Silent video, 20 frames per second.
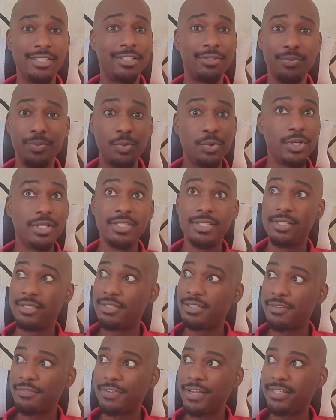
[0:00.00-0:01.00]
and woods and
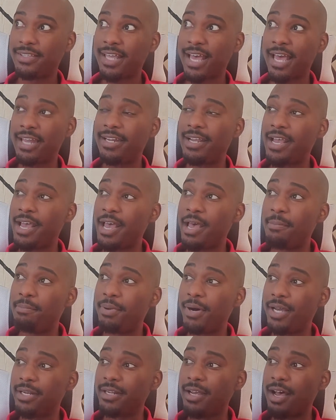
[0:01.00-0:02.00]
stuff like that.
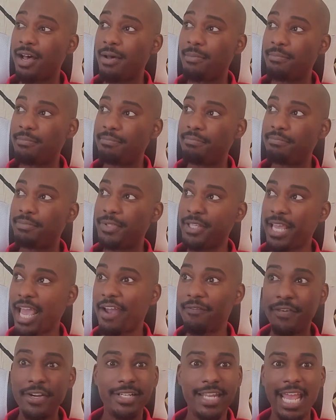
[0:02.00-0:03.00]
But the
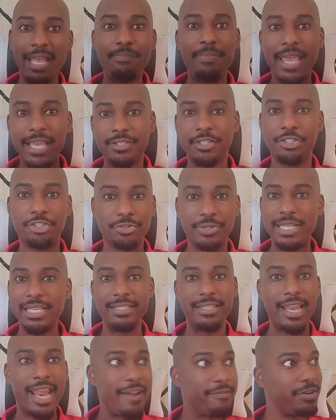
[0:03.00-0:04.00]
everyday basic
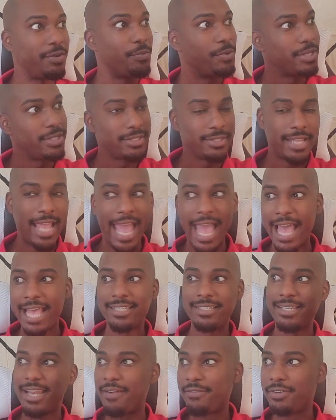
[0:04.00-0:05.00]
trees that everyone
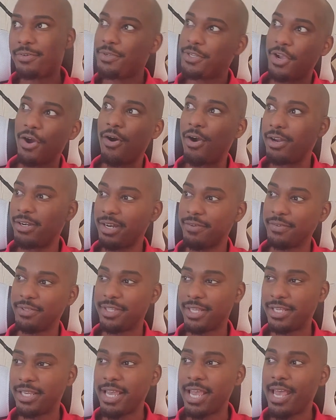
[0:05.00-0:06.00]
has in every yard and
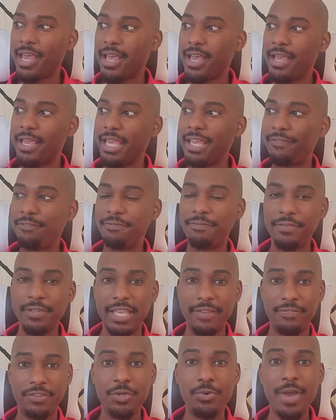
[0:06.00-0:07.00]
everything, if
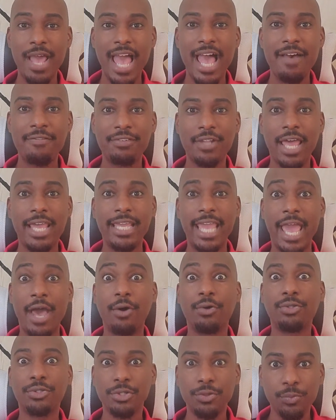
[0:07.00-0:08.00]
you have like
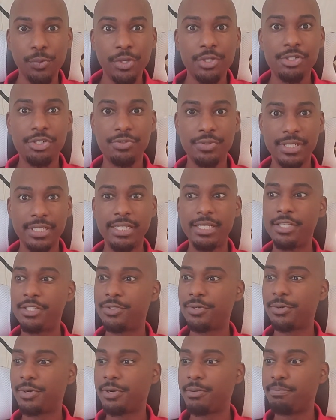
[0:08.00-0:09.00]
elderwood
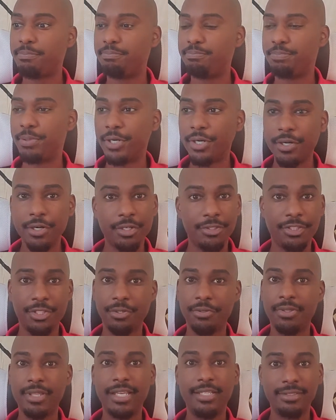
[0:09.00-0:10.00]
trees or birch
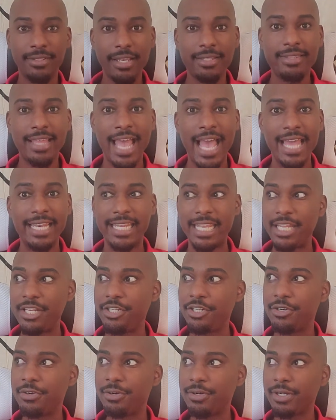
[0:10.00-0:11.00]
or things like that in
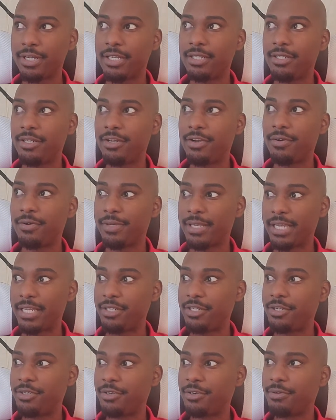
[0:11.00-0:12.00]
your
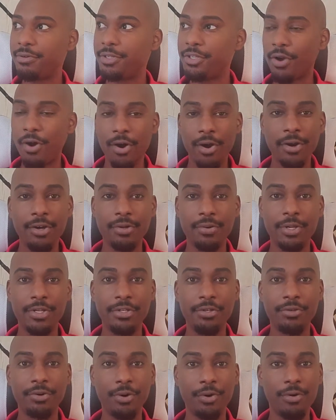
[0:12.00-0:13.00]
yard or in
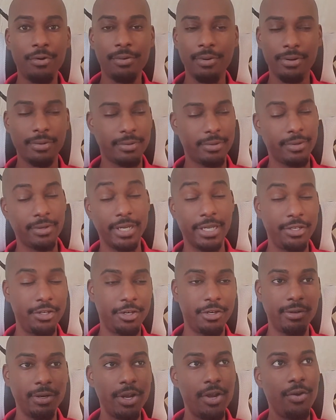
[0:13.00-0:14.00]
your home or
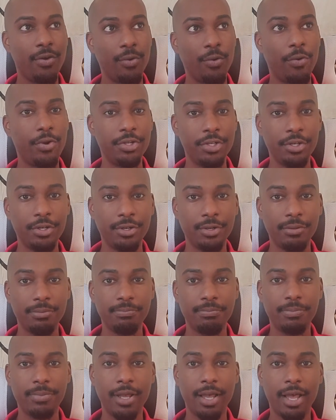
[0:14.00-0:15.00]
on
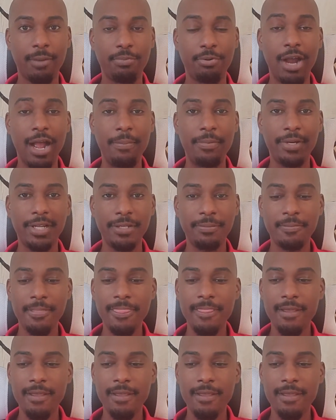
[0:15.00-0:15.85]
your property,